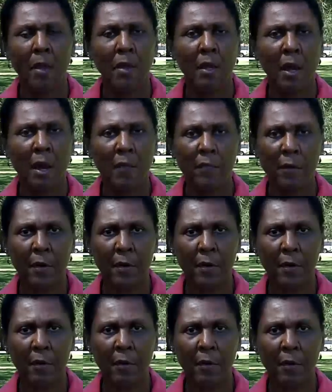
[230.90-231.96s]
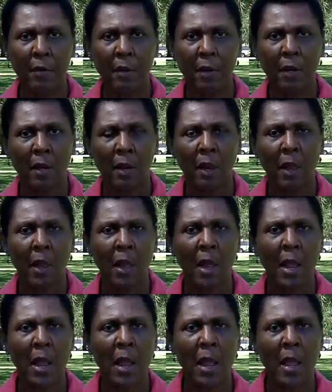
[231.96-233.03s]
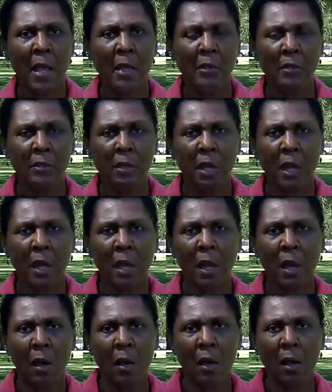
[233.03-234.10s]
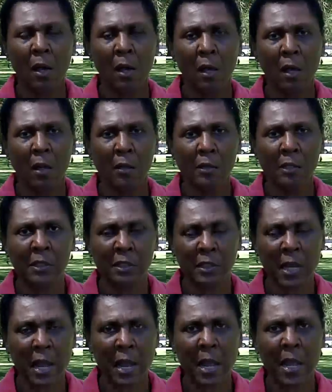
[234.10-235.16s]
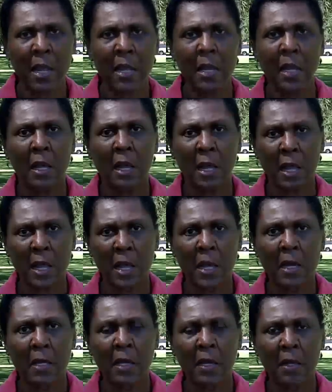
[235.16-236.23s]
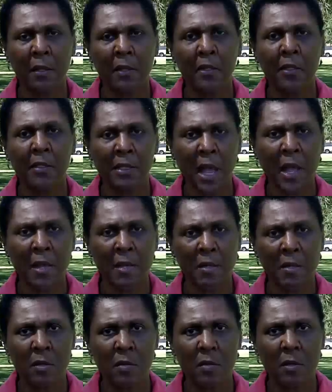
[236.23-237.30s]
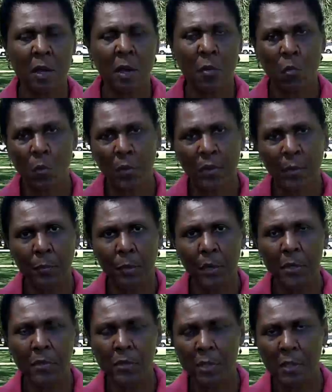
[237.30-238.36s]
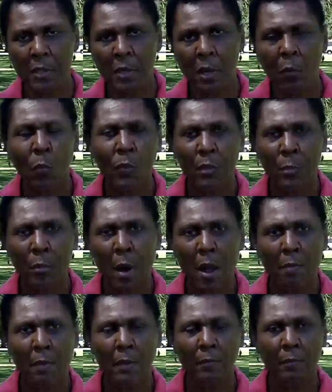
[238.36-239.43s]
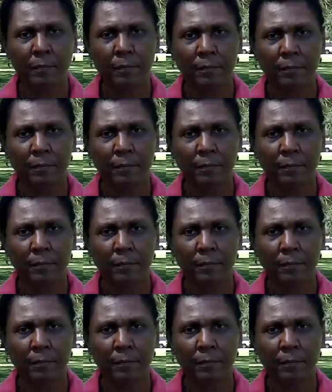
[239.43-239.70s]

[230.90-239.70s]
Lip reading: cover and stay in the cycle with the person with the problem?